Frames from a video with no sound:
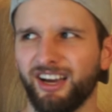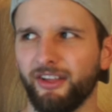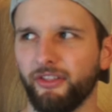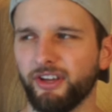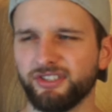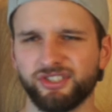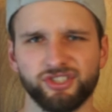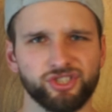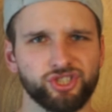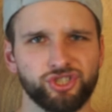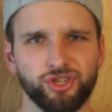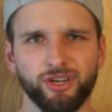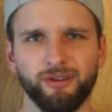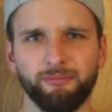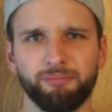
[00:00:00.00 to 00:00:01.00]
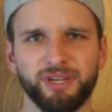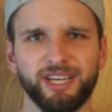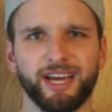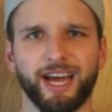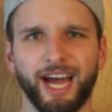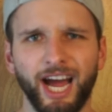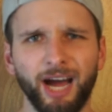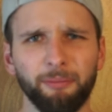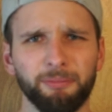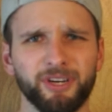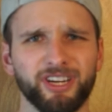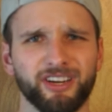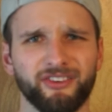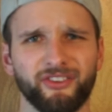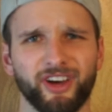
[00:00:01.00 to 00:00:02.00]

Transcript: this shouldn't be happening.